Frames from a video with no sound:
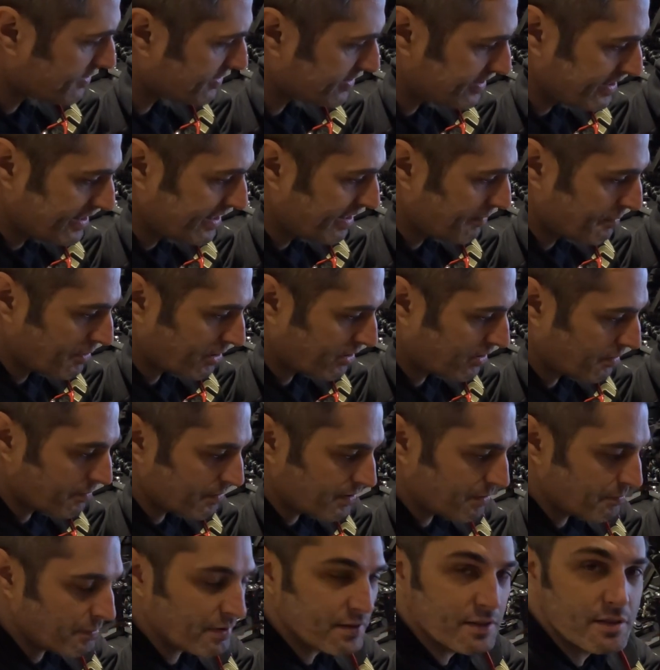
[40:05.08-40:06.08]
cinema
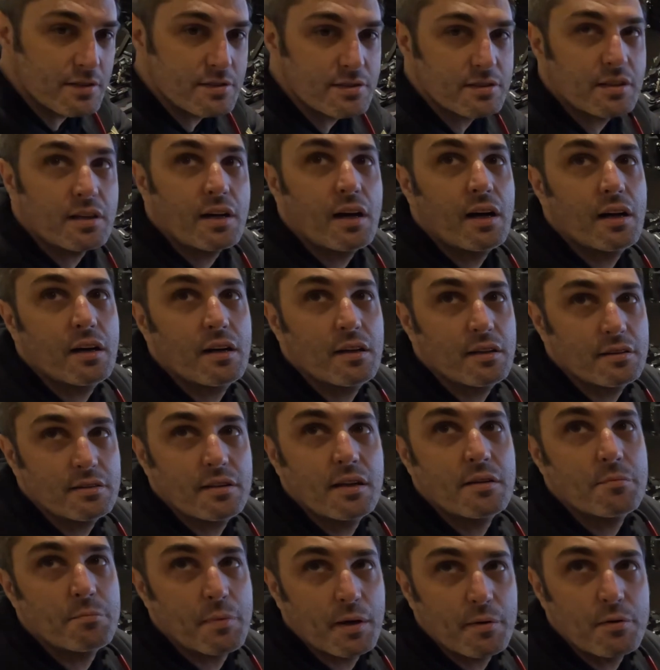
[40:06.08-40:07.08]
camera, but it's kind
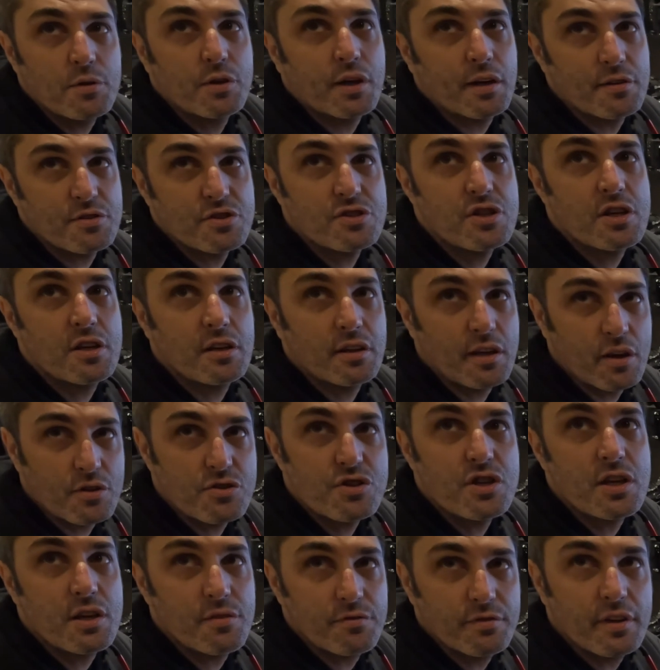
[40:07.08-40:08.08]
of, but we can
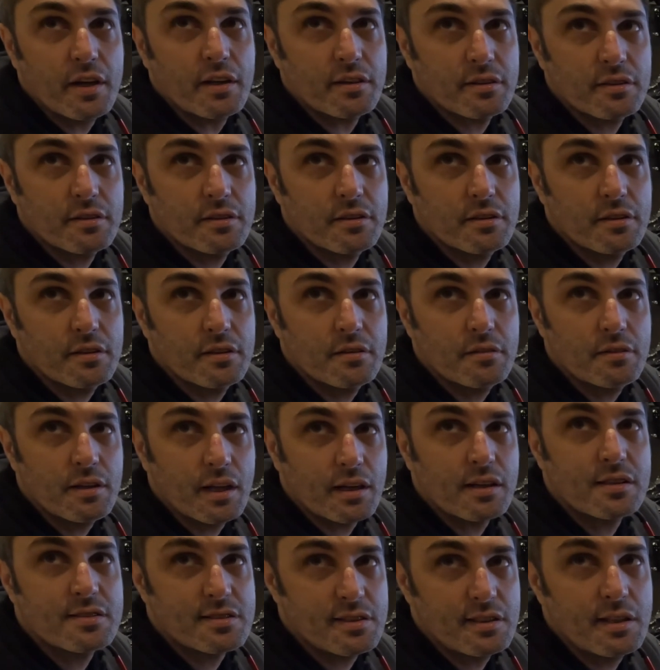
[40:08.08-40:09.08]
achieve that, like
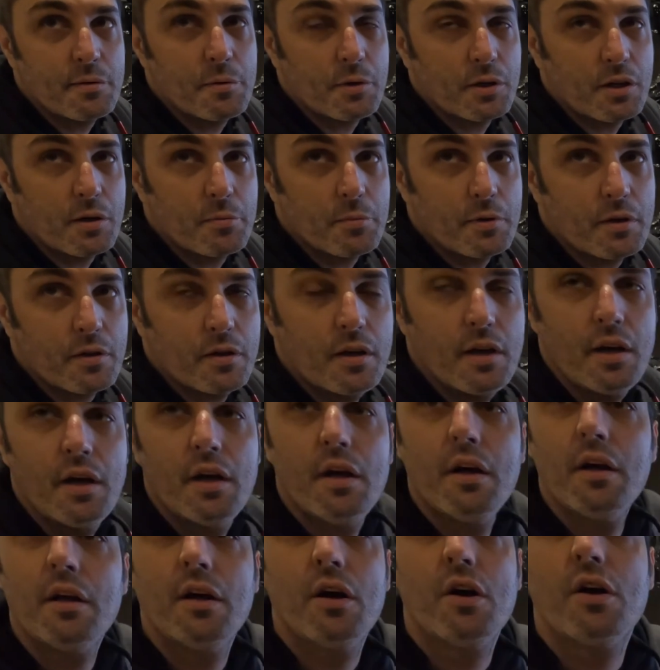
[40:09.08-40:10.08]
a cinema camera
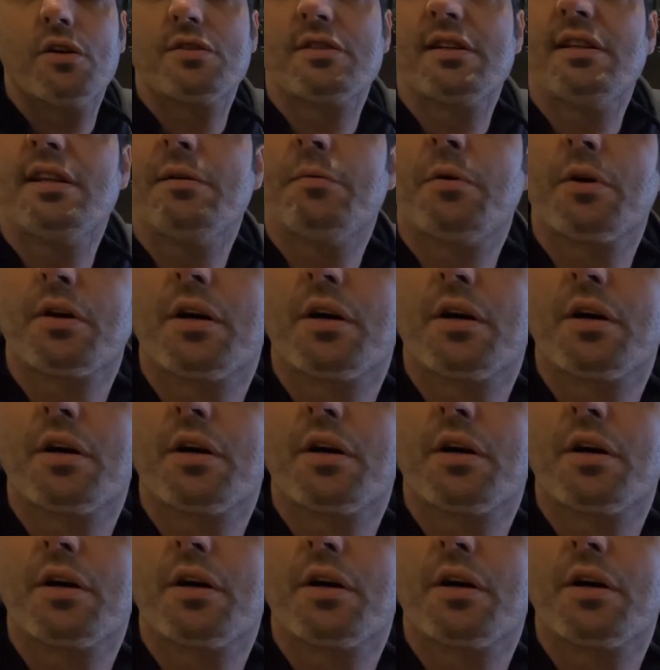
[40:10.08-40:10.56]
FX9,